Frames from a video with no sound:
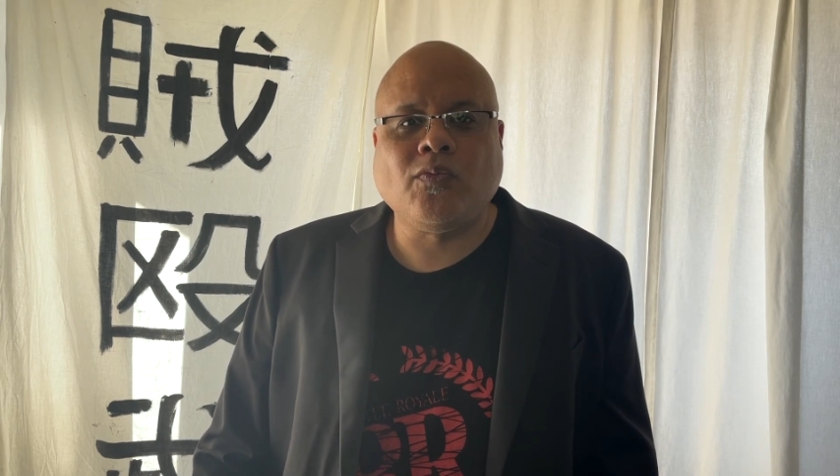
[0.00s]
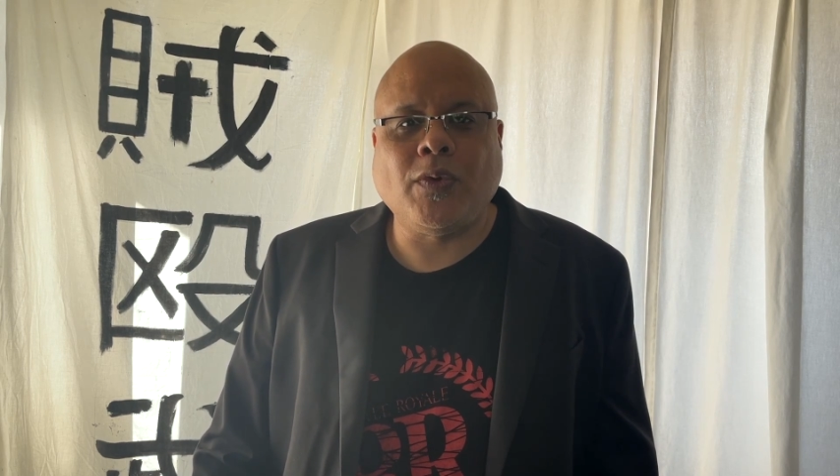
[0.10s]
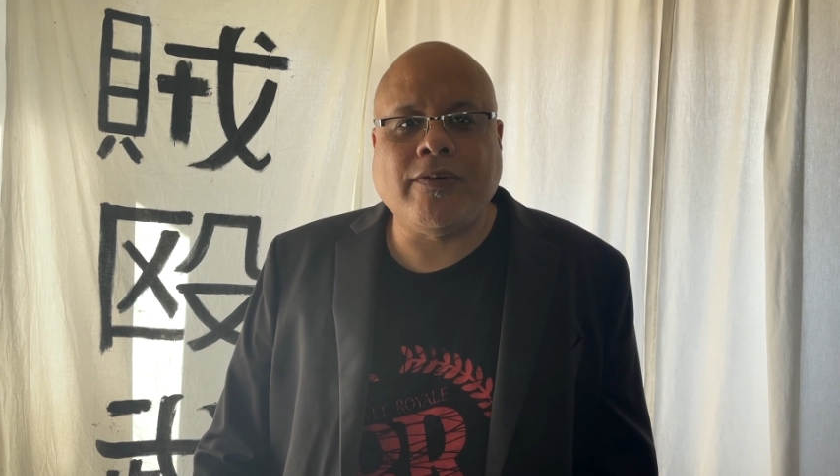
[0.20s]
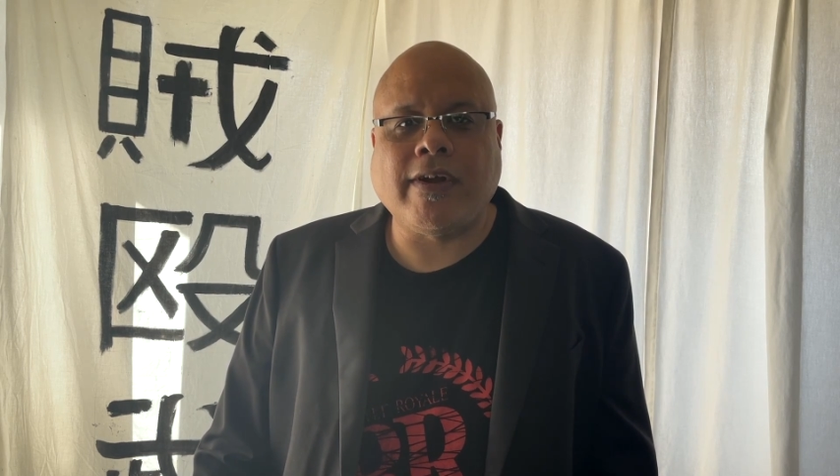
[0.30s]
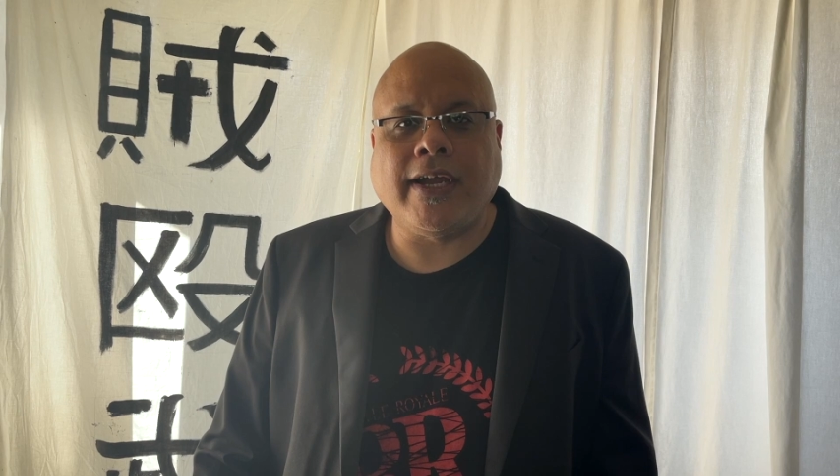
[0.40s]

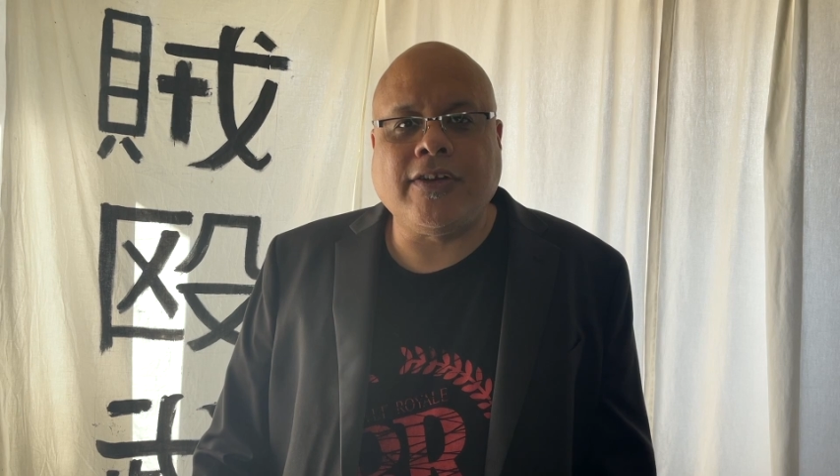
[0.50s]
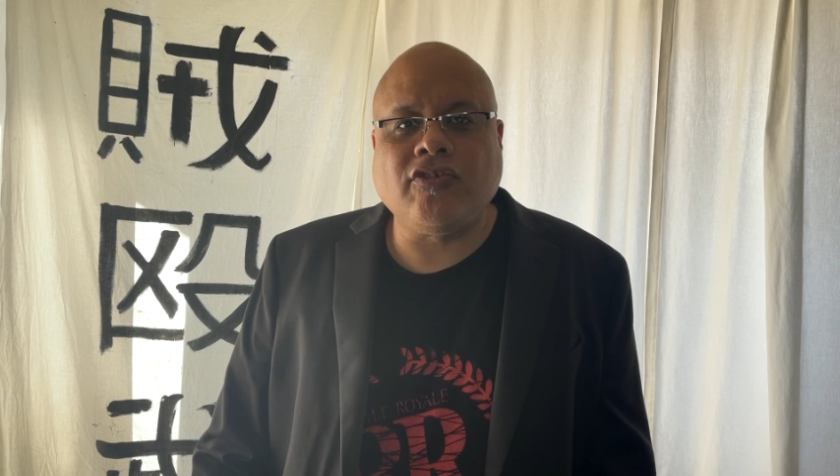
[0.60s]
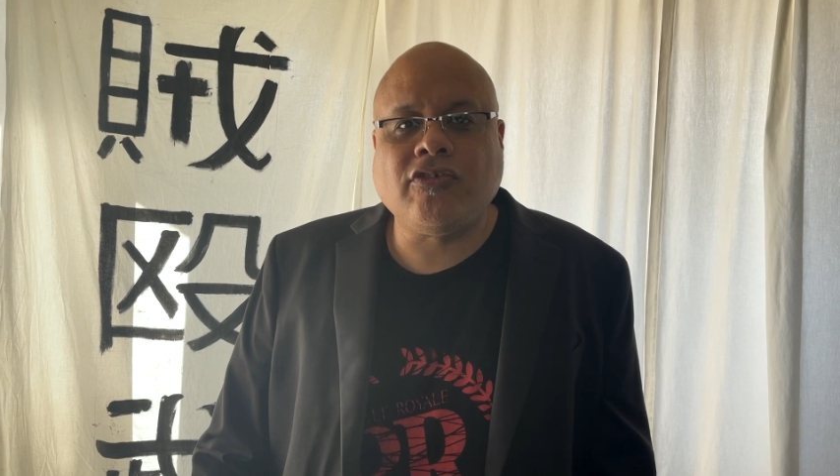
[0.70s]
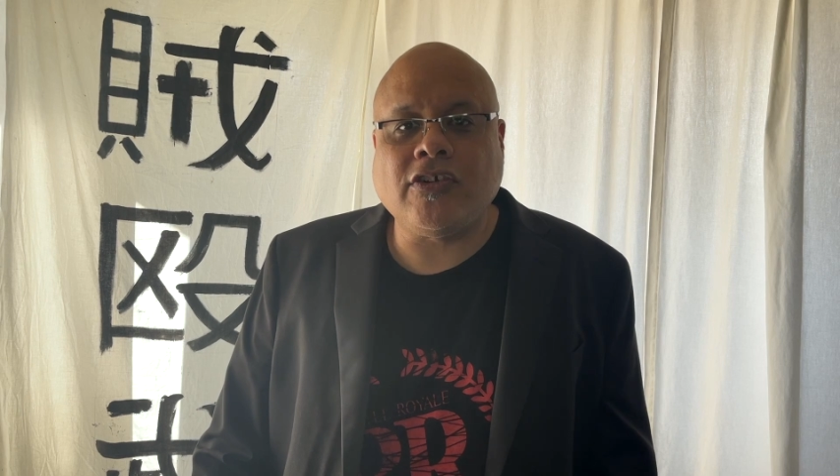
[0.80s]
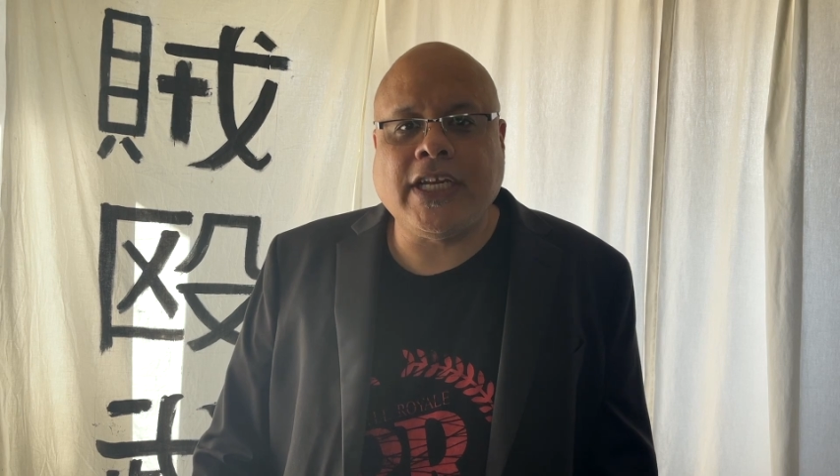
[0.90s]
we are on a
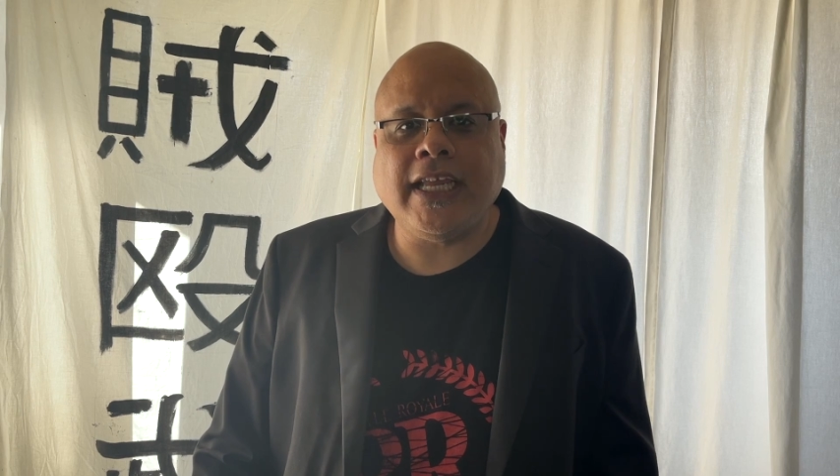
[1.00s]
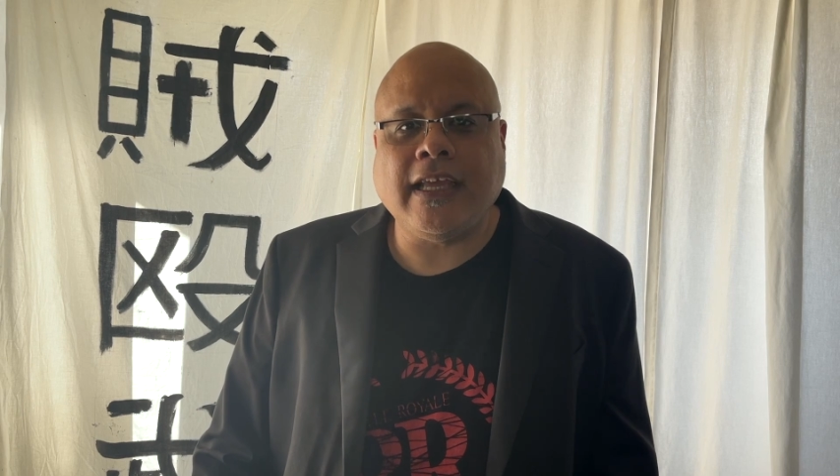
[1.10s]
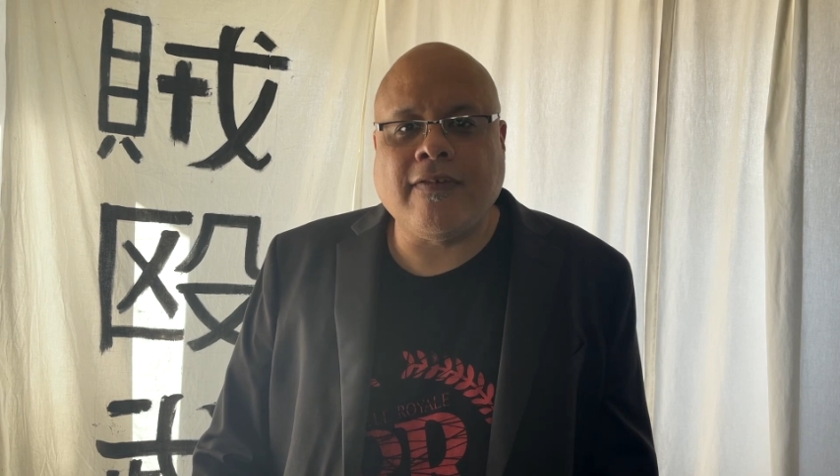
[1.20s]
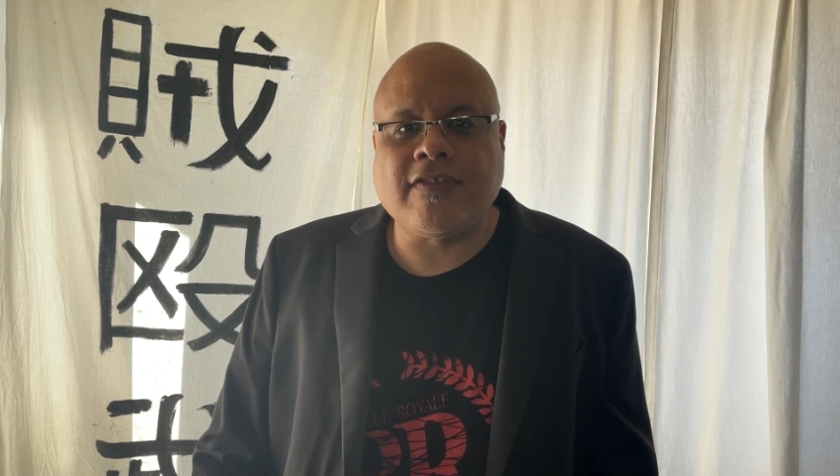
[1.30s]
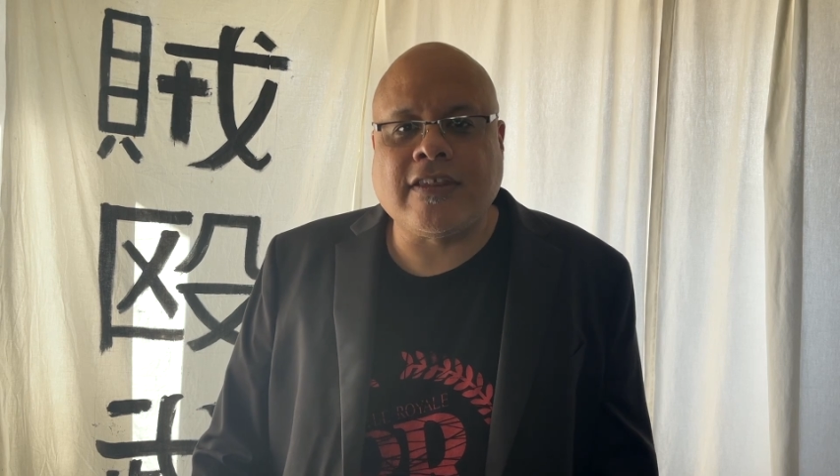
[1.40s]
journey
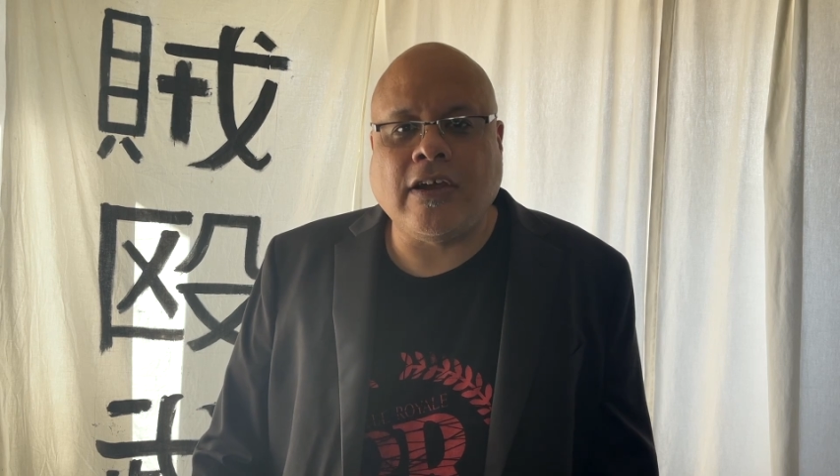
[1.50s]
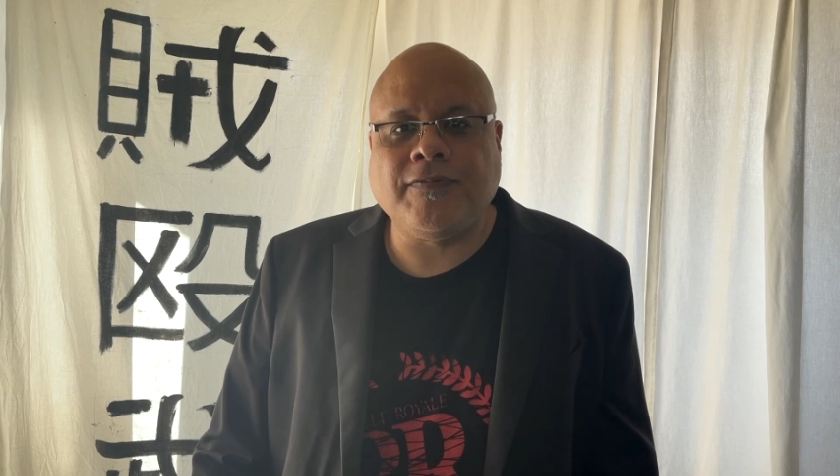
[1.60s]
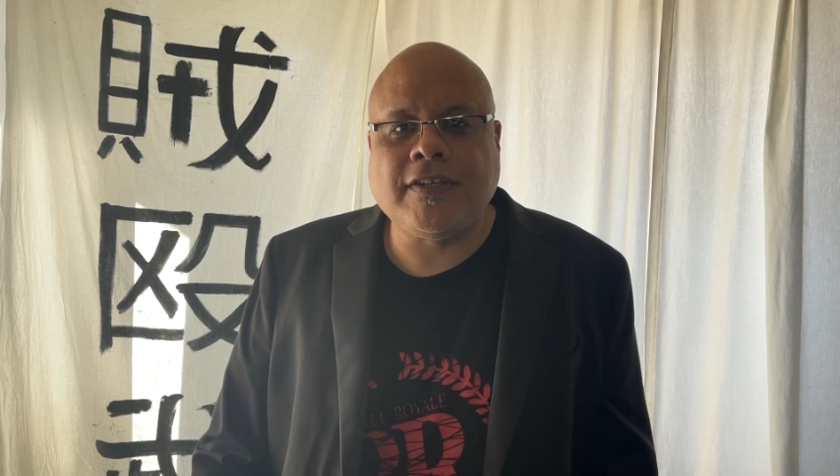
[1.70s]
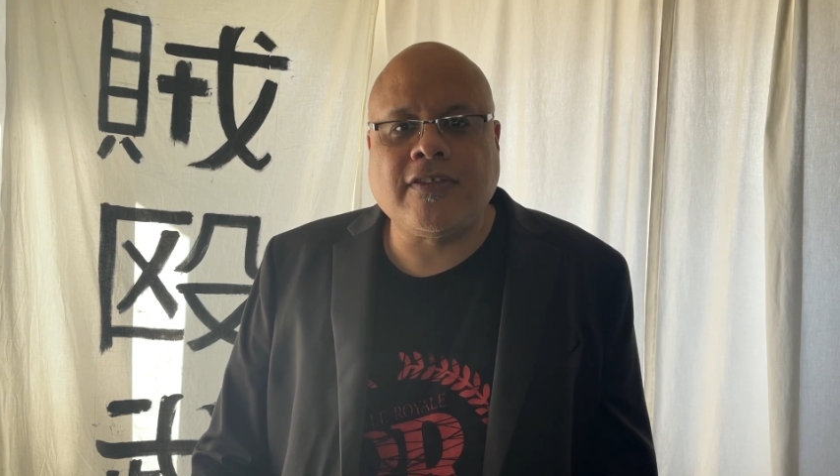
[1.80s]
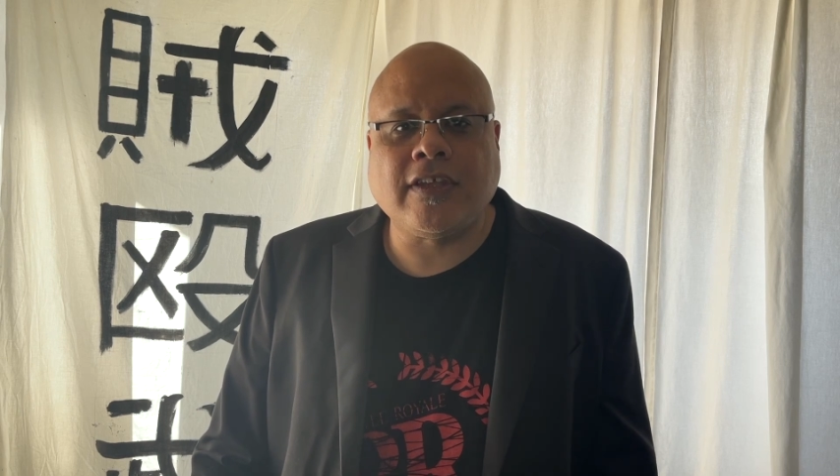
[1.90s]
of
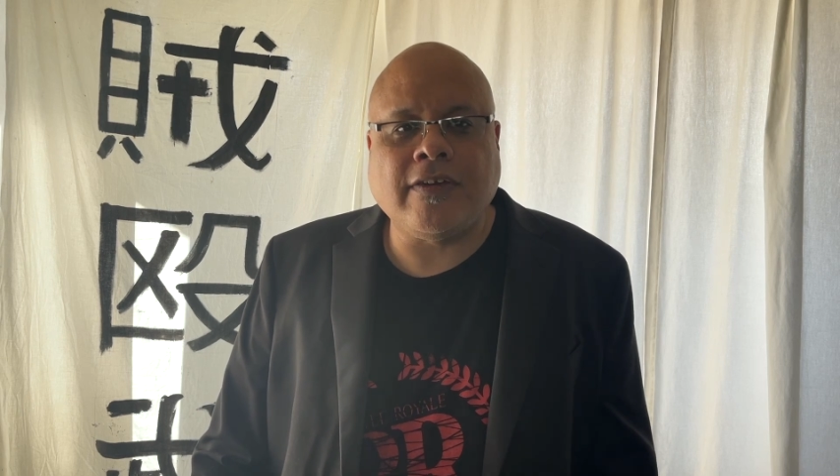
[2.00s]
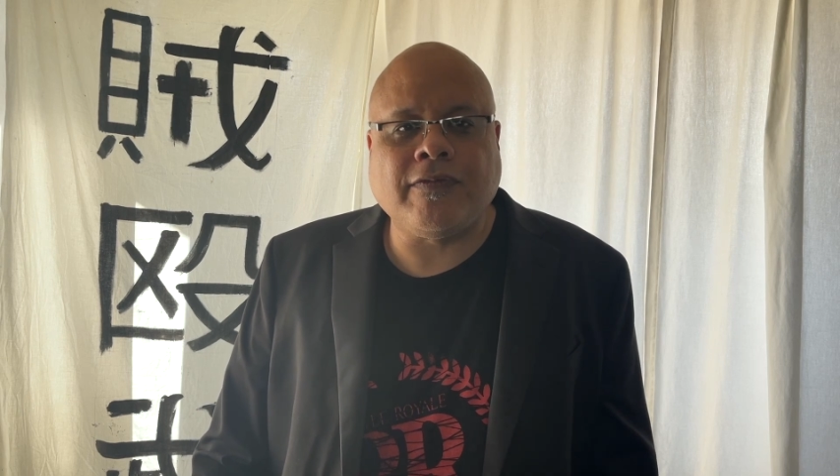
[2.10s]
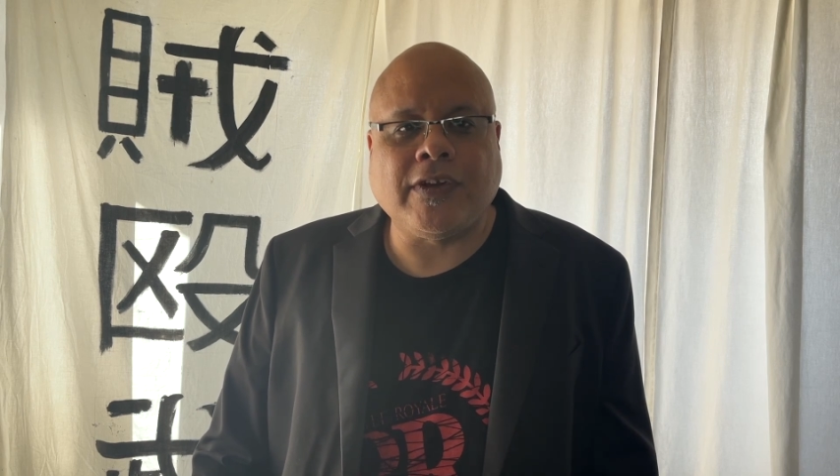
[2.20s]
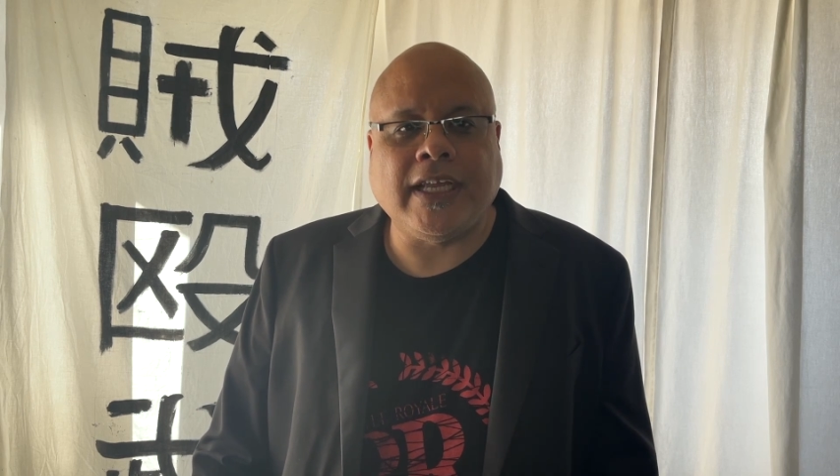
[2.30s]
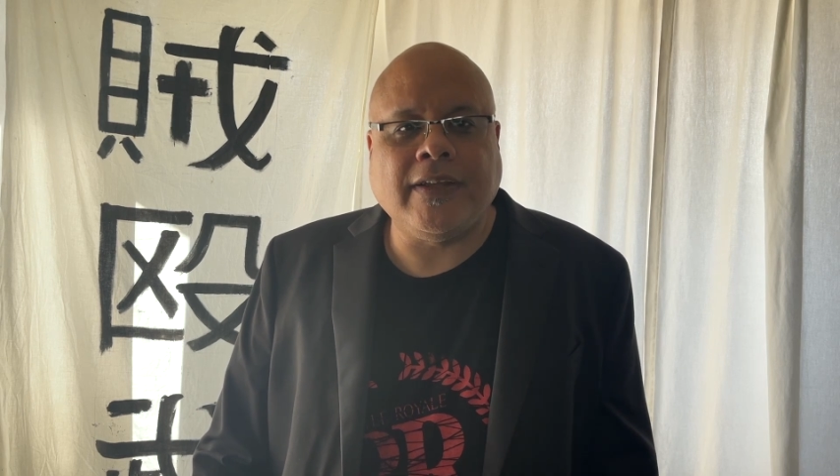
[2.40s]

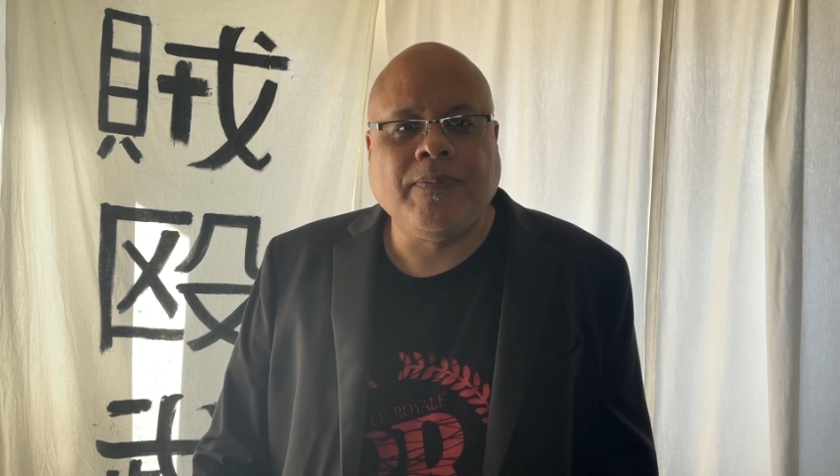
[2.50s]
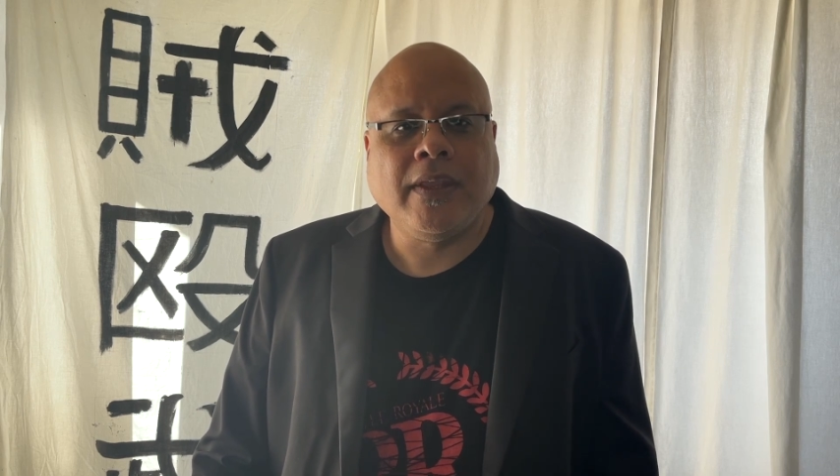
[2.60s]
self-discovery.